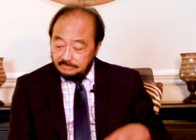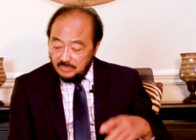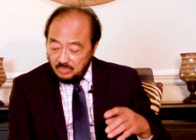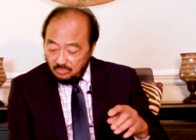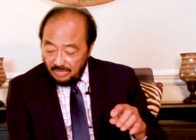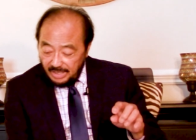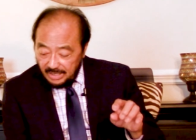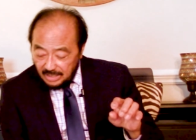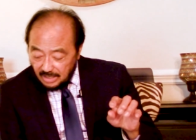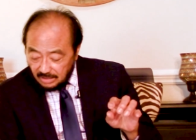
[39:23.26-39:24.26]
Many
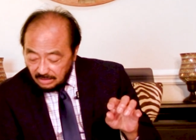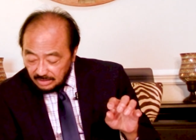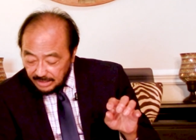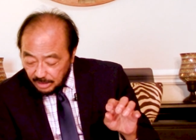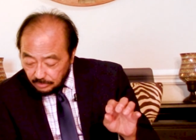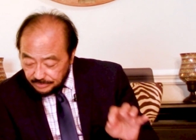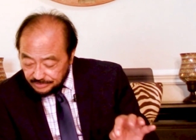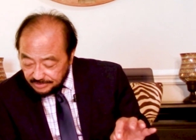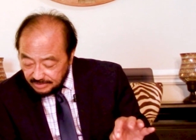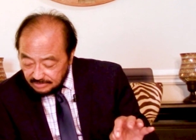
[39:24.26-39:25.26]
are
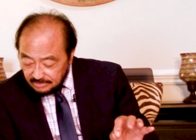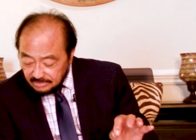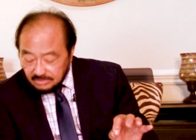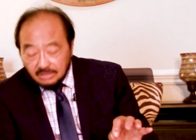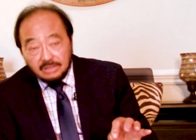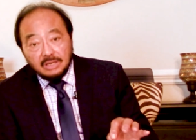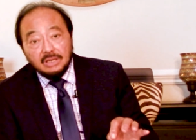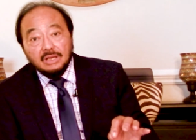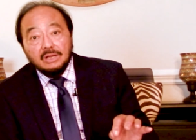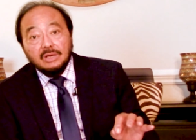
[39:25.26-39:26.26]
Laodiceans
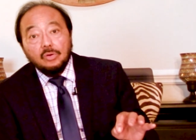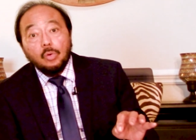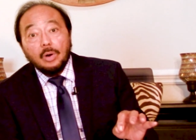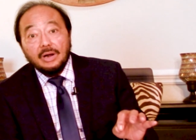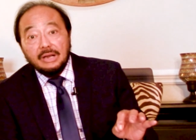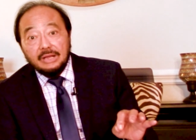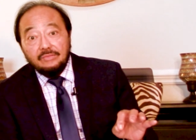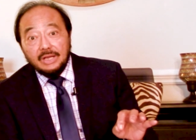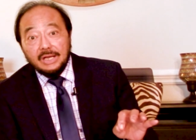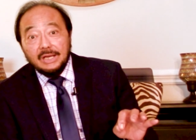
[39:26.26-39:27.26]
who are
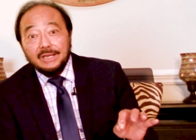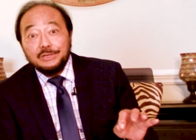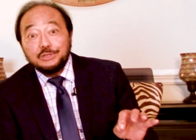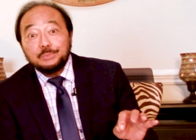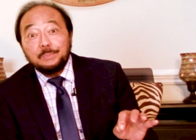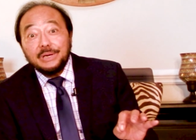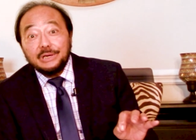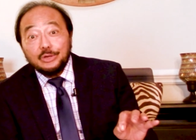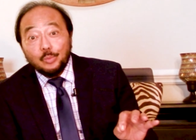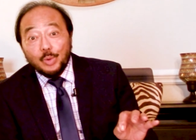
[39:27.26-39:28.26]
living in
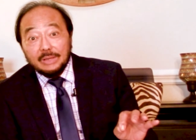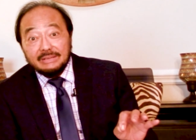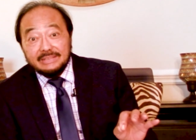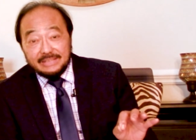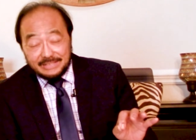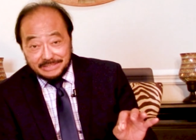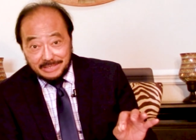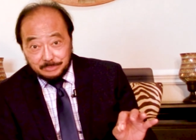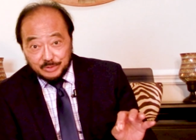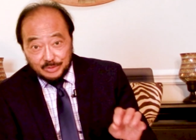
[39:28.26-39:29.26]
spiritual
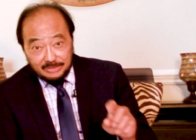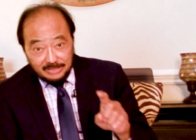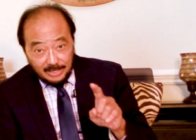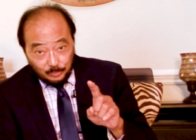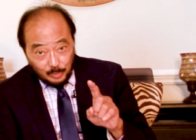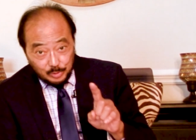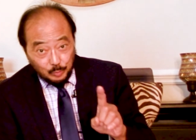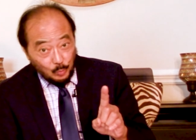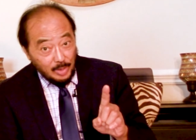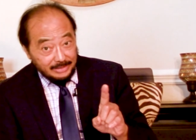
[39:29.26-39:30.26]
deception. That was
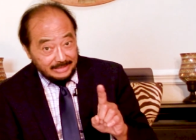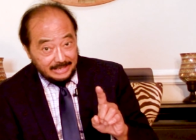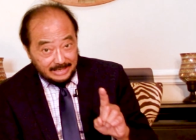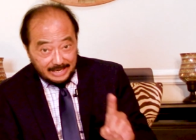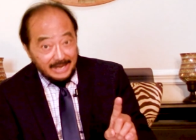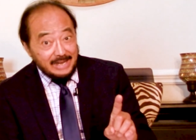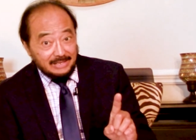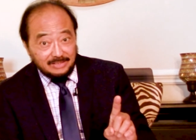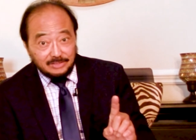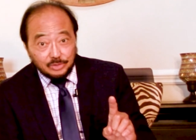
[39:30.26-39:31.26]
what
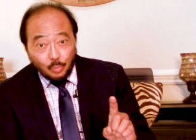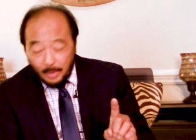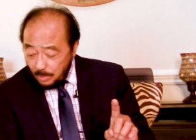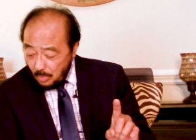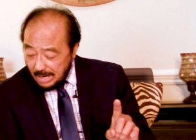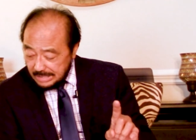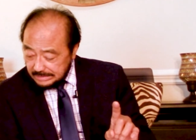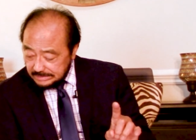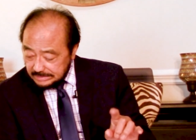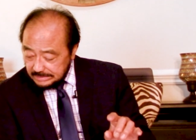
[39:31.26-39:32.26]
Cain's way
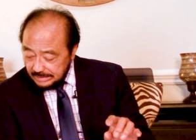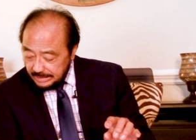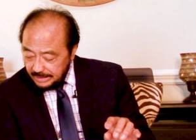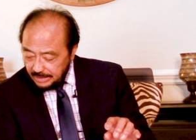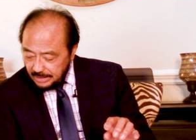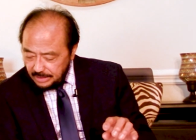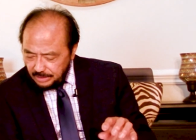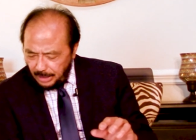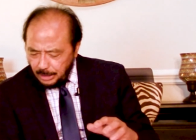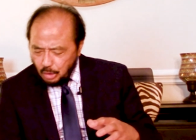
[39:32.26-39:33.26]
was.
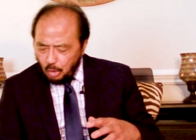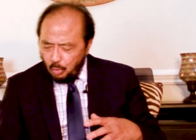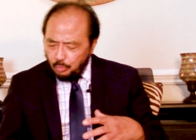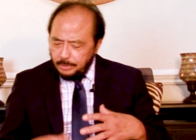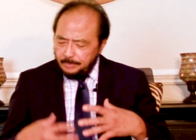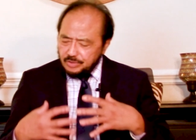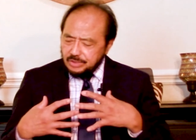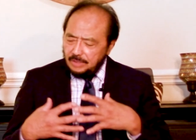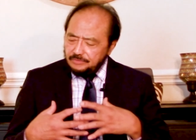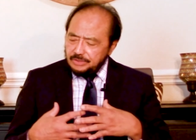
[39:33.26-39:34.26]
They clothe
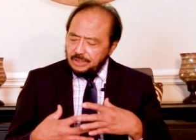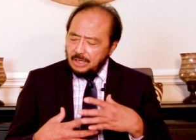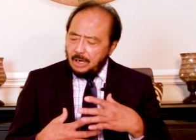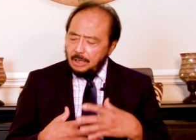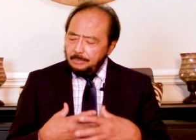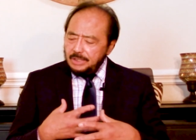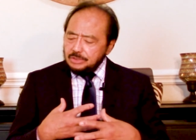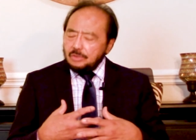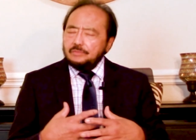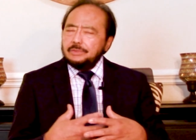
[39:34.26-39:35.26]
themselves in the garments
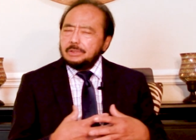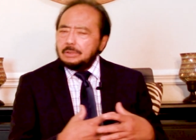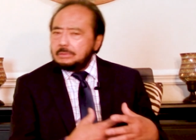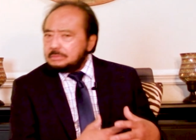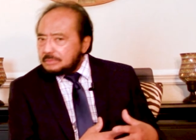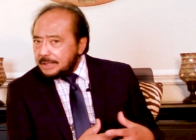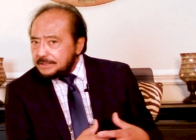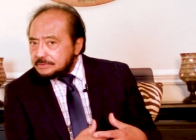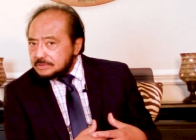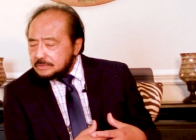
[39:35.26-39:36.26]
of their own
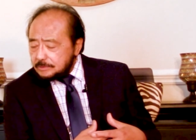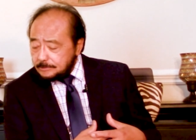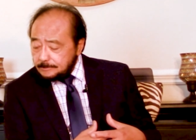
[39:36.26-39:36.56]
righteousness,